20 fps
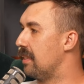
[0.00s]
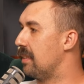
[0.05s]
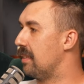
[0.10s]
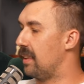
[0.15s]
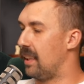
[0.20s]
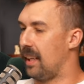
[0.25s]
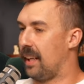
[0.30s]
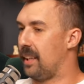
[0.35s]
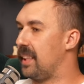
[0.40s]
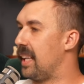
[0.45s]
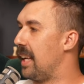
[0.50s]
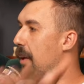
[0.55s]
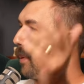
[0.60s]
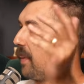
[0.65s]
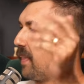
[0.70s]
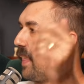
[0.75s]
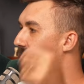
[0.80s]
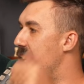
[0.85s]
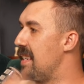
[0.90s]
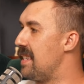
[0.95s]
Mm. I don't care what
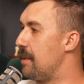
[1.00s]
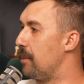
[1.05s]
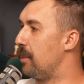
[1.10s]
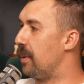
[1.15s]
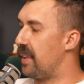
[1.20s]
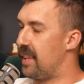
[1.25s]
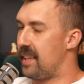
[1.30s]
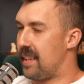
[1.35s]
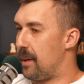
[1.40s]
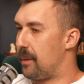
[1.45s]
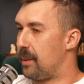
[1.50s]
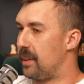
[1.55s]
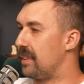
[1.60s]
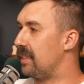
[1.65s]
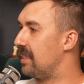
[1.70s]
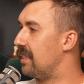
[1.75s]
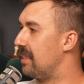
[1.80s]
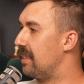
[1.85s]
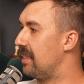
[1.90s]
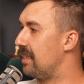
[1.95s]
they did with it. They would
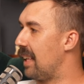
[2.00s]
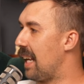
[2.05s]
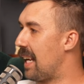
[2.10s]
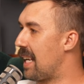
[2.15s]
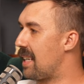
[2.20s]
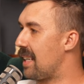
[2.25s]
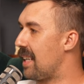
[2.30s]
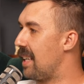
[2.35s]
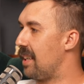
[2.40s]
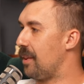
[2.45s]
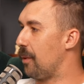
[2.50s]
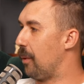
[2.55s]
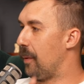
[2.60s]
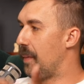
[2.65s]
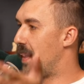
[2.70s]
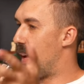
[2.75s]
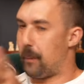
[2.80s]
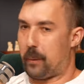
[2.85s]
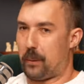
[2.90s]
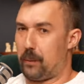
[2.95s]
eat it or
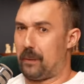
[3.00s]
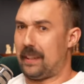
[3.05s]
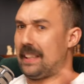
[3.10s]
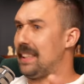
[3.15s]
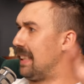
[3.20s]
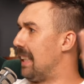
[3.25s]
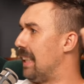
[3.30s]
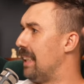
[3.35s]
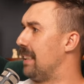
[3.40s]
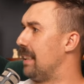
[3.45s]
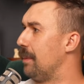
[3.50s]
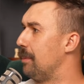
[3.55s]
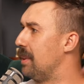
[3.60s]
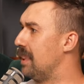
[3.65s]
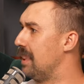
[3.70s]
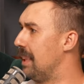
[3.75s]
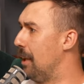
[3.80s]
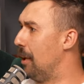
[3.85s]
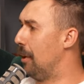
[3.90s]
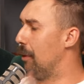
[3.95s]
they would resell it
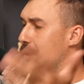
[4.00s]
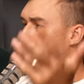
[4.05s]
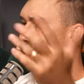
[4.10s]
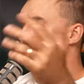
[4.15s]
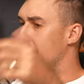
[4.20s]
themselves.